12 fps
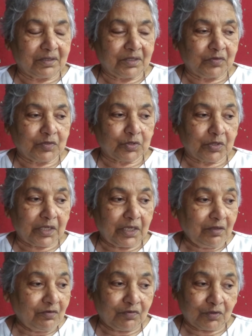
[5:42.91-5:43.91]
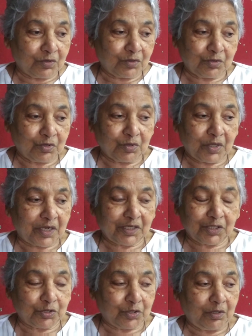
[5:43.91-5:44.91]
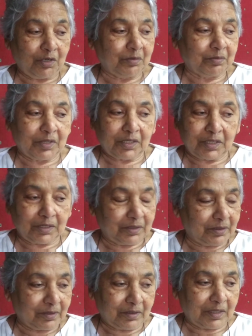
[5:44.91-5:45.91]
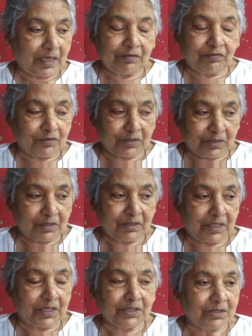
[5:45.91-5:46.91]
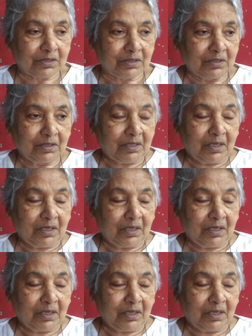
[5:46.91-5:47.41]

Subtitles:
it was okay for those who had a job and life was nice.